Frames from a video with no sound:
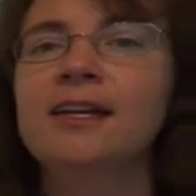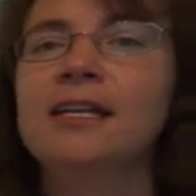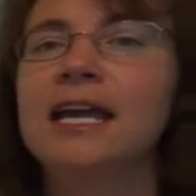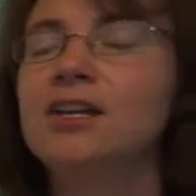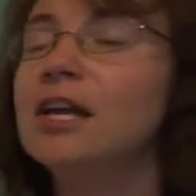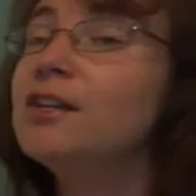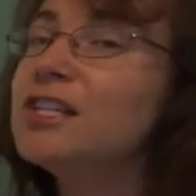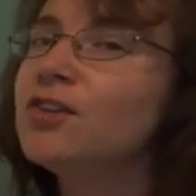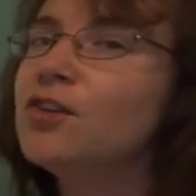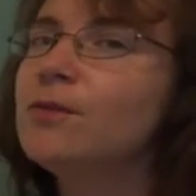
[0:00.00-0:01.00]
And
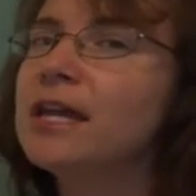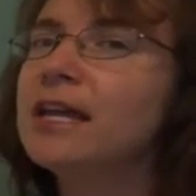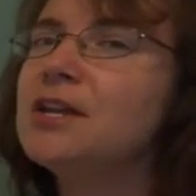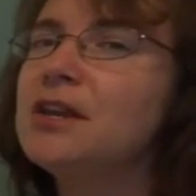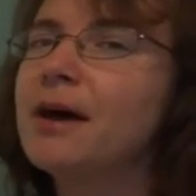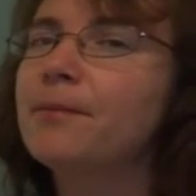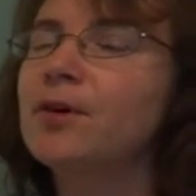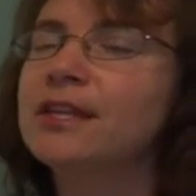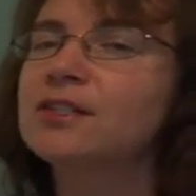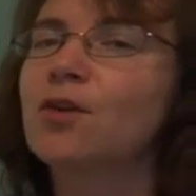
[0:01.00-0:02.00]
until you get a number
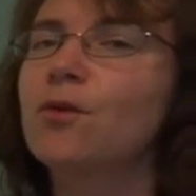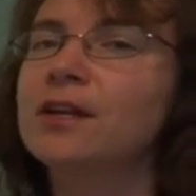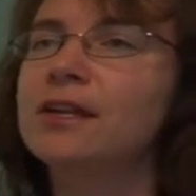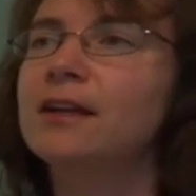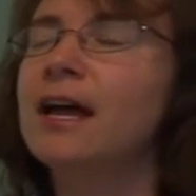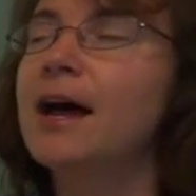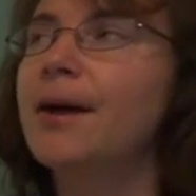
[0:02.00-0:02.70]
that's going to,